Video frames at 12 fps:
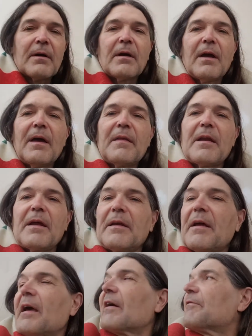Yeah, that ain't
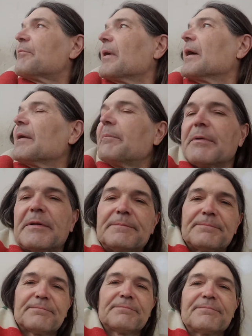half bad,
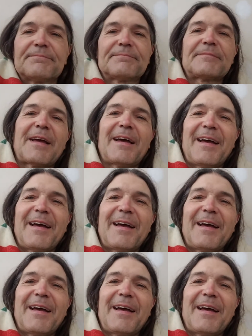but